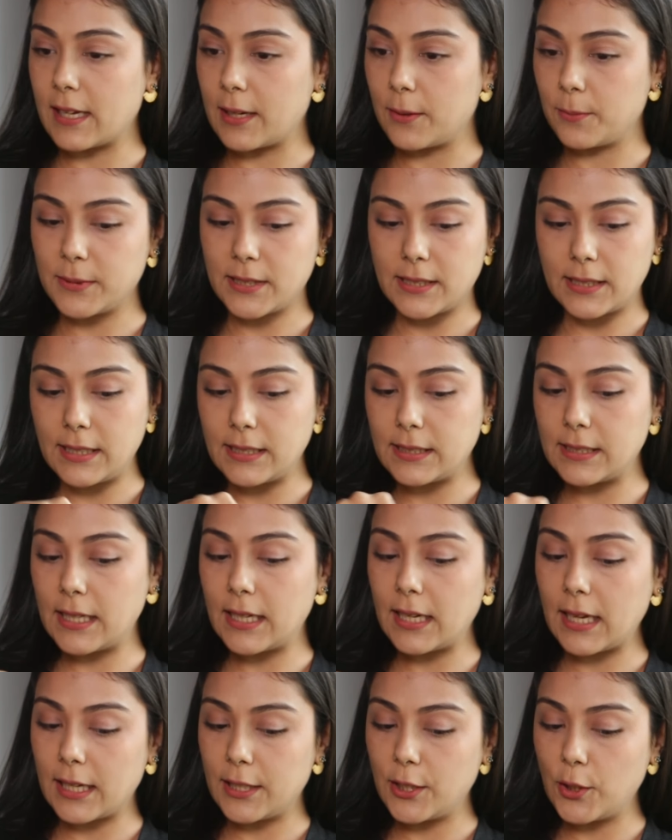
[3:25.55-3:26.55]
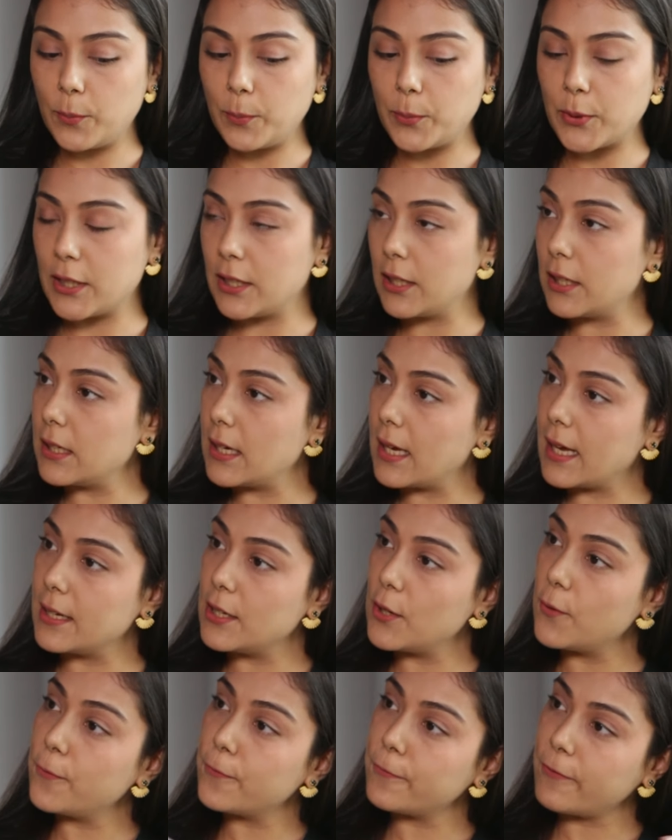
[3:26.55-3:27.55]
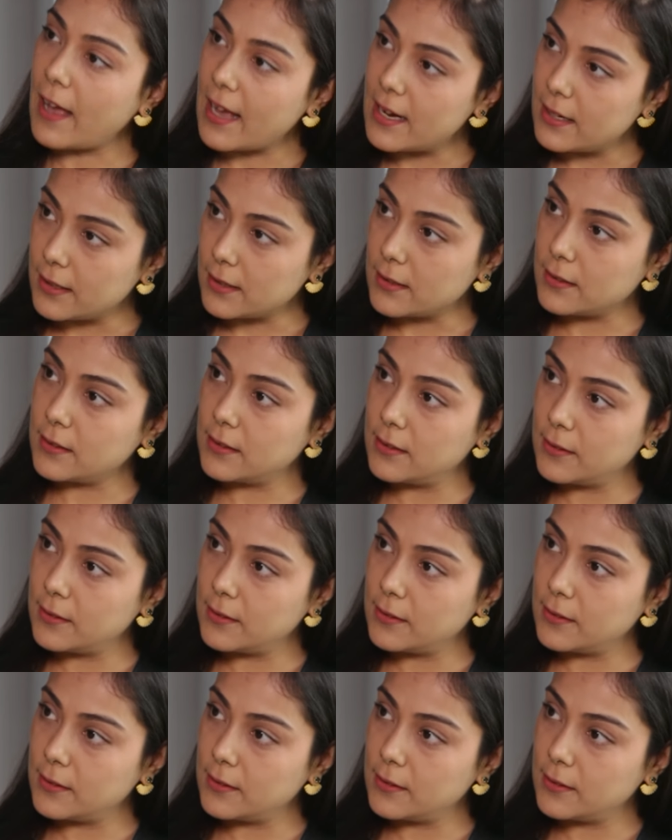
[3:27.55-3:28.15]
that with seasoning, and you put it and you fan it